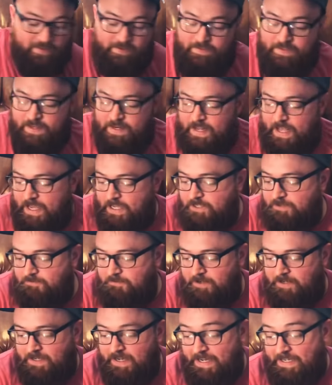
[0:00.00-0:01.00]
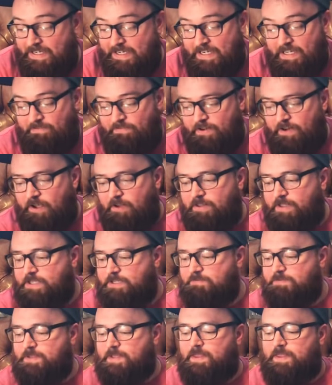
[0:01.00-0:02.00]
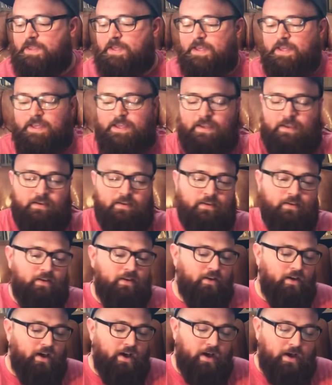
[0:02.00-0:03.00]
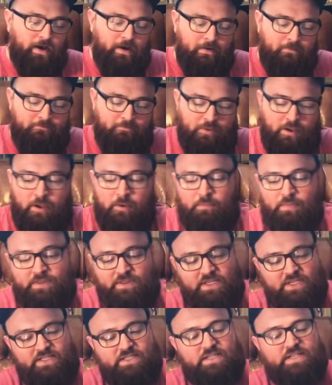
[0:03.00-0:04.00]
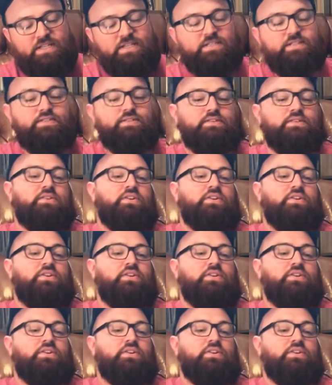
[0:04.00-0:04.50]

the next one, I didn't even know this was a thing, but this is